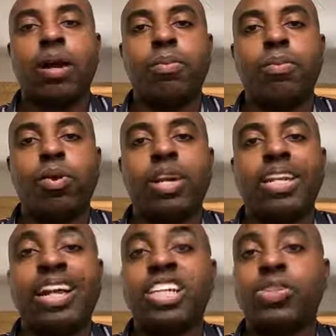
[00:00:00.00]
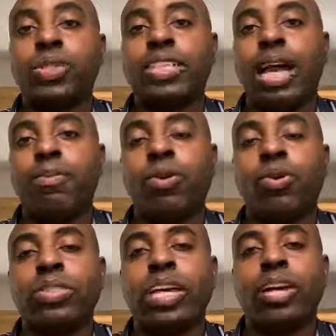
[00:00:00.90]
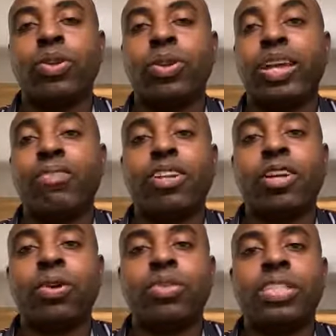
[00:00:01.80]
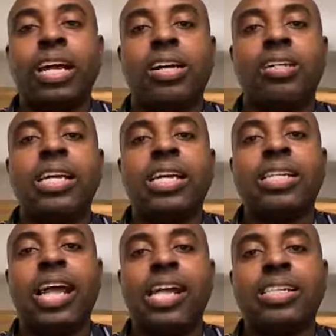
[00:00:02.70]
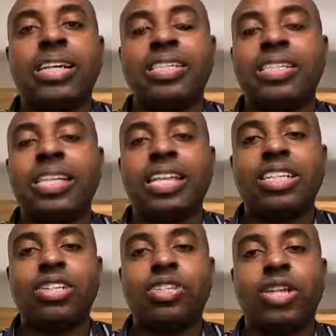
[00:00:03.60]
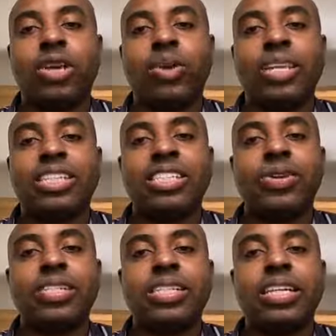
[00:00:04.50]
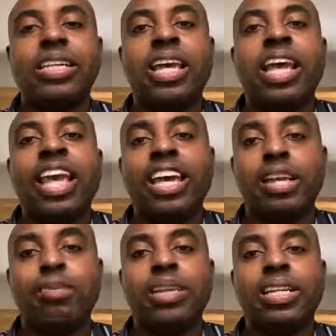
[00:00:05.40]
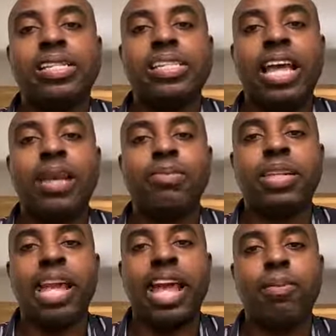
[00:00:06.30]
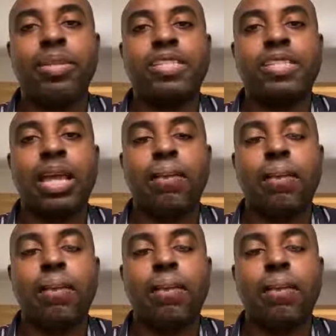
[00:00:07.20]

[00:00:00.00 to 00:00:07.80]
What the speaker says: more luxury type of hotel, or even a hotel that doesn't take their security seriously, it could be the same name and same